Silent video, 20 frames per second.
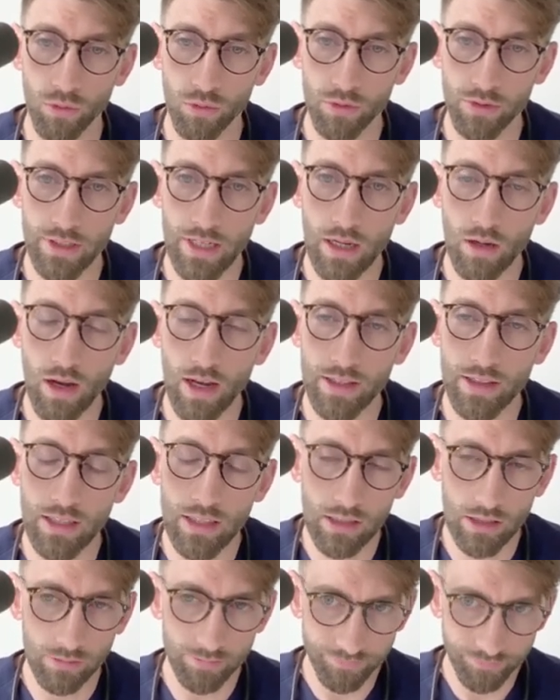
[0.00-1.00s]
Now, I think,
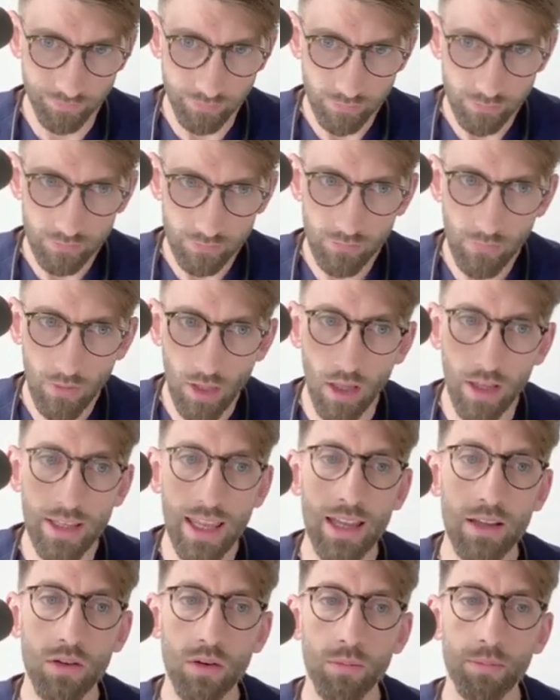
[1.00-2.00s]
again,
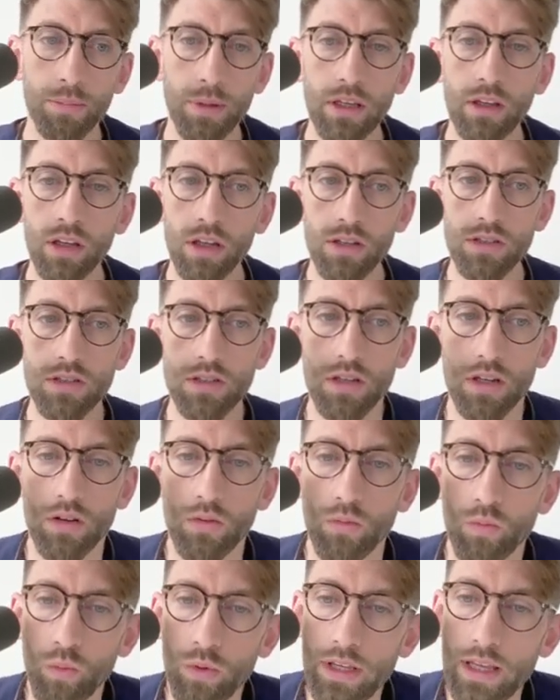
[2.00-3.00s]
because
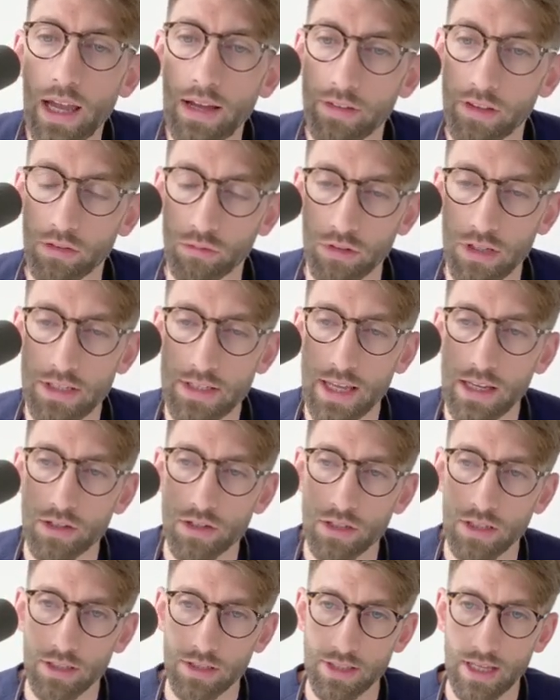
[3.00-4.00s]
we have a three-section
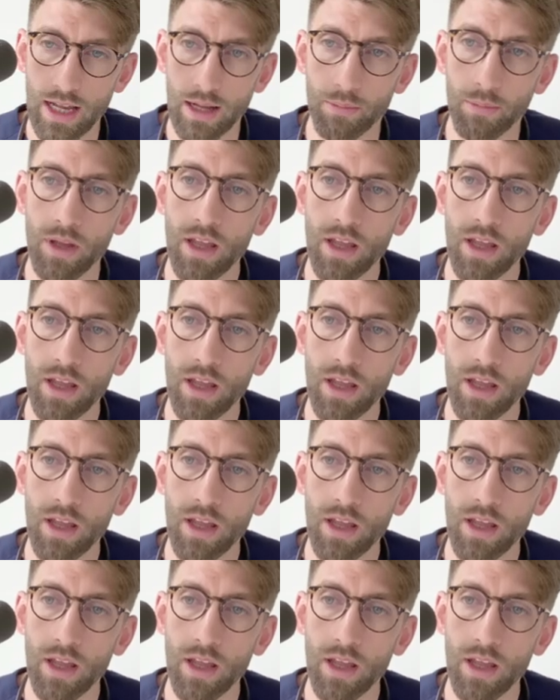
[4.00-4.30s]
exam,